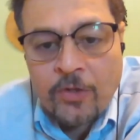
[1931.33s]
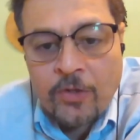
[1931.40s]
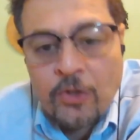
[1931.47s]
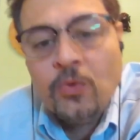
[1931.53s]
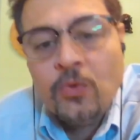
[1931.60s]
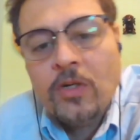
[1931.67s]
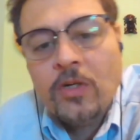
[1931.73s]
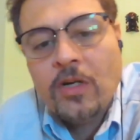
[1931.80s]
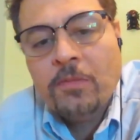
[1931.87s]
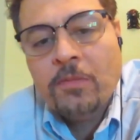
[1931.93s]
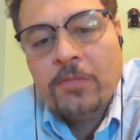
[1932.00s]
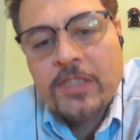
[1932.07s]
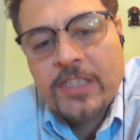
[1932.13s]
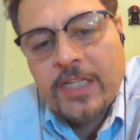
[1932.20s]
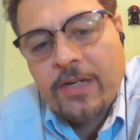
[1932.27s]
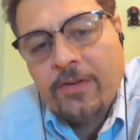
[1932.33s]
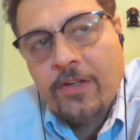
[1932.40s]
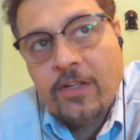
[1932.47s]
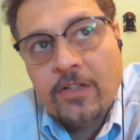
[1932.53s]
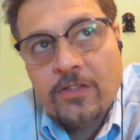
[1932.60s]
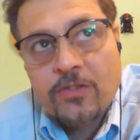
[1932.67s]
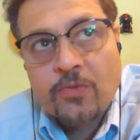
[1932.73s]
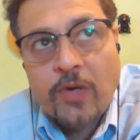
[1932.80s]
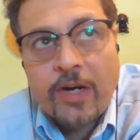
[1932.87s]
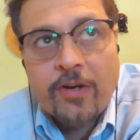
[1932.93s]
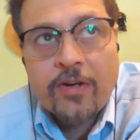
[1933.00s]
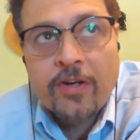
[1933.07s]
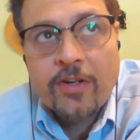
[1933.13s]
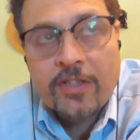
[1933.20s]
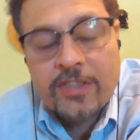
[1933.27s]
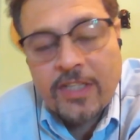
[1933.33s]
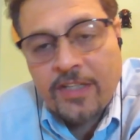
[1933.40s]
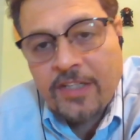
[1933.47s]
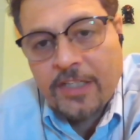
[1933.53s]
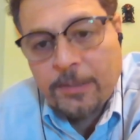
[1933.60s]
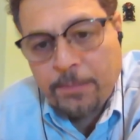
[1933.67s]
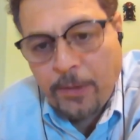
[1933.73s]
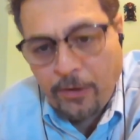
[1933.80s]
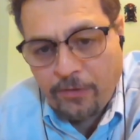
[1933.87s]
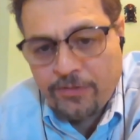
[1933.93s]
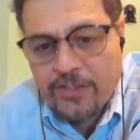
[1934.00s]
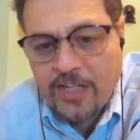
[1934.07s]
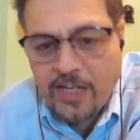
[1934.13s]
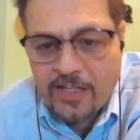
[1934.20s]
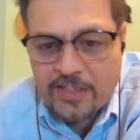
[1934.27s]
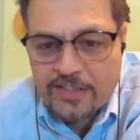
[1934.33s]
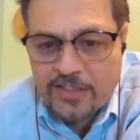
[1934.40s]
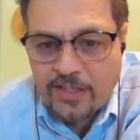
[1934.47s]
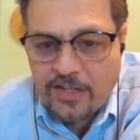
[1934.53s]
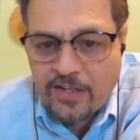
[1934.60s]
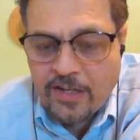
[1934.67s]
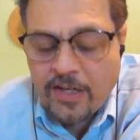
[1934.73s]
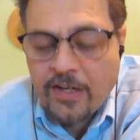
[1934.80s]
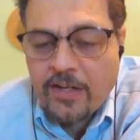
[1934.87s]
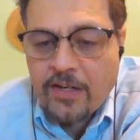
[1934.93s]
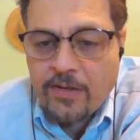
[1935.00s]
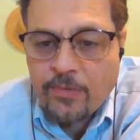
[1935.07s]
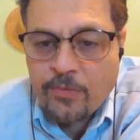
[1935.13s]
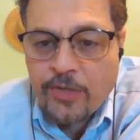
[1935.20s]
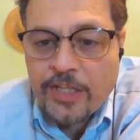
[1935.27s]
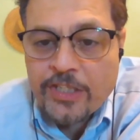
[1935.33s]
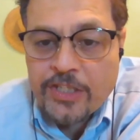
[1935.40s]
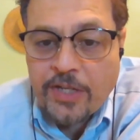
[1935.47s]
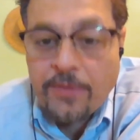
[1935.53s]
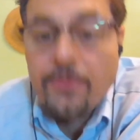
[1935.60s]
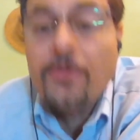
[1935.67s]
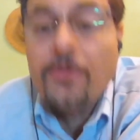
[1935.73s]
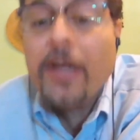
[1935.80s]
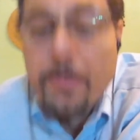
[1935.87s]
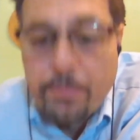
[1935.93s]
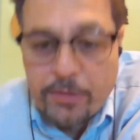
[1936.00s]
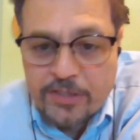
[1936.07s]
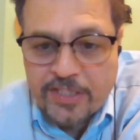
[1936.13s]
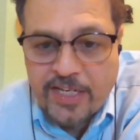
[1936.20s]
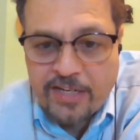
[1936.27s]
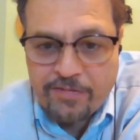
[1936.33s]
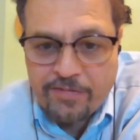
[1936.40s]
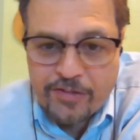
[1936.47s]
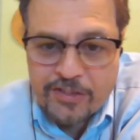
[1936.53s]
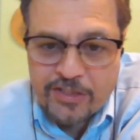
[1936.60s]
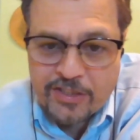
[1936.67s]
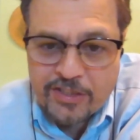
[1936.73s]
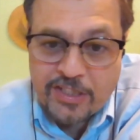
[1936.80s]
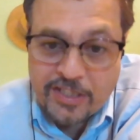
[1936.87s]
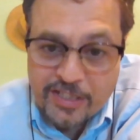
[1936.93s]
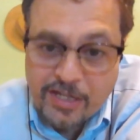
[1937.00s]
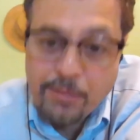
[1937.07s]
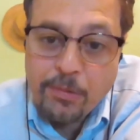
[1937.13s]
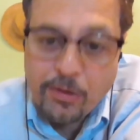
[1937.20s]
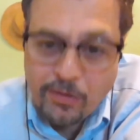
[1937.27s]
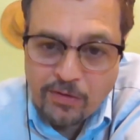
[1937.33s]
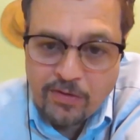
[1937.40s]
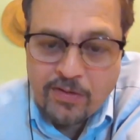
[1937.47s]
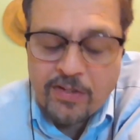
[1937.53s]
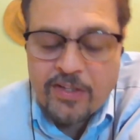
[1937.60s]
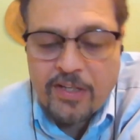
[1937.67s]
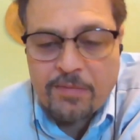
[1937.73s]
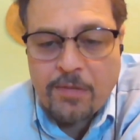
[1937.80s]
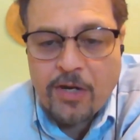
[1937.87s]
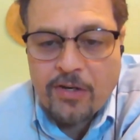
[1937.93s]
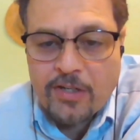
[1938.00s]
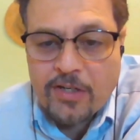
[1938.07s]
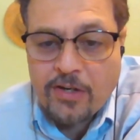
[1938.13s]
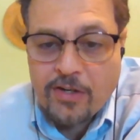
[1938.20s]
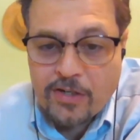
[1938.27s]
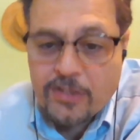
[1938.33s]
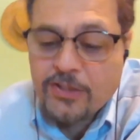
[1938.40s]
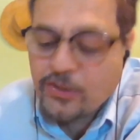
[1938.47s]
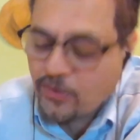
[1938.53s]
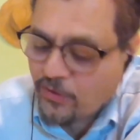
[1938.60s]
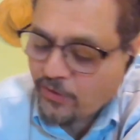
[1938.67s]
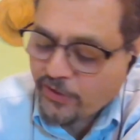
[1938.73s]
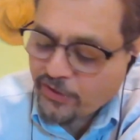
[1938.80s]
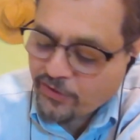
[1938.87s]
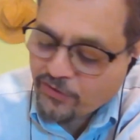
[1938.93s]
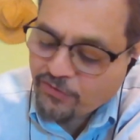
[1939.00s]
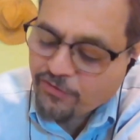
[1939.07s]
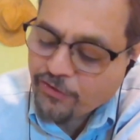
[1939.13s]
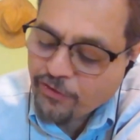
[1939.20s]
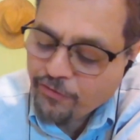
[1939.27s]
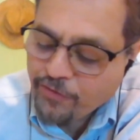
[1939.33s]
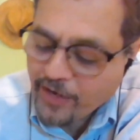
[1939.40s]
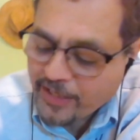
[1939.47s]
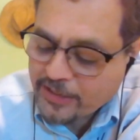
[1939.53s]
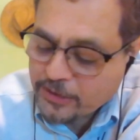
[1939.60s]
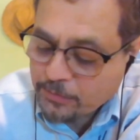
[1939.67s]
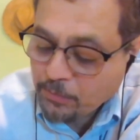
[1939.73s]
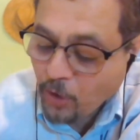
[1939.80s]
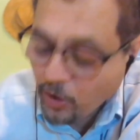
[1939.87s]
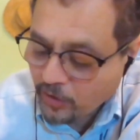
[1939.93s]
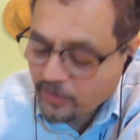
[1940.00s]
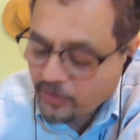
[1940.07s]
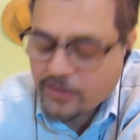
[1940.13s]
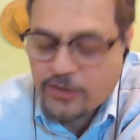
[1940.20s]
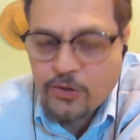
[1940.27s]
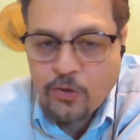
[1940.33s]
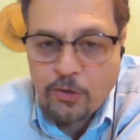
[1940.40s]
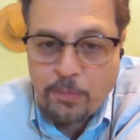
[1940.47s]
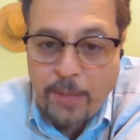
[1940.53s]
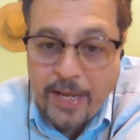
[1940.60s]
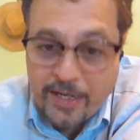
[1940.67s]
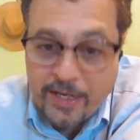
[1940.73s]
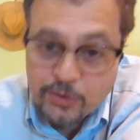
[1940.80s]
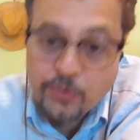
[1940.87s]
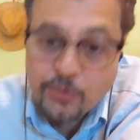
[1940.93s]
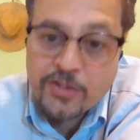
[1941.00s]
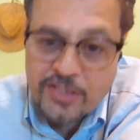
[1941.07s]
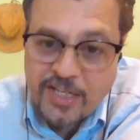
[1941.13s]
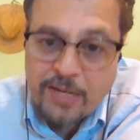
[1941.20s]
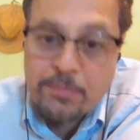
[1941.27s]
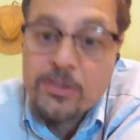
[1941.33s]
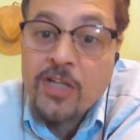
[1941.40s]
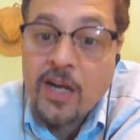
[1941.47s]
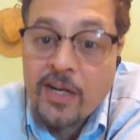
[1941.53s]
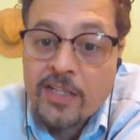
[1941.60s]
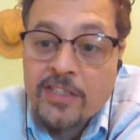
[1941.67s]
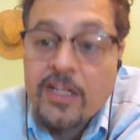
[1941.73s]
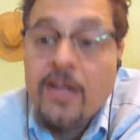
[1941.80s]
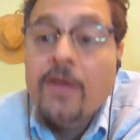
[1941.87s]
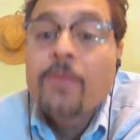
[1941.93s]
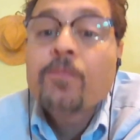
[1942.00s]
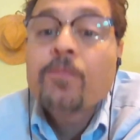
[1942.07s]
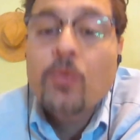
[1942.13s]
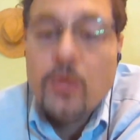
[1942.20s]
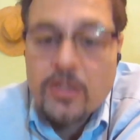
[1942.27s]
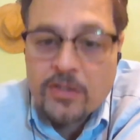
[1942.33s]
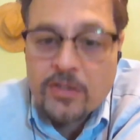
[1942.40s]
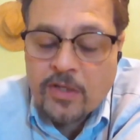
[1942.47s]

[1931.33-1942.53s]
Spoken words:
newer materials, rare earths and these perovskites are reaching 30% efficiency, double the amount of current. So you find smaller solar panels or the same size with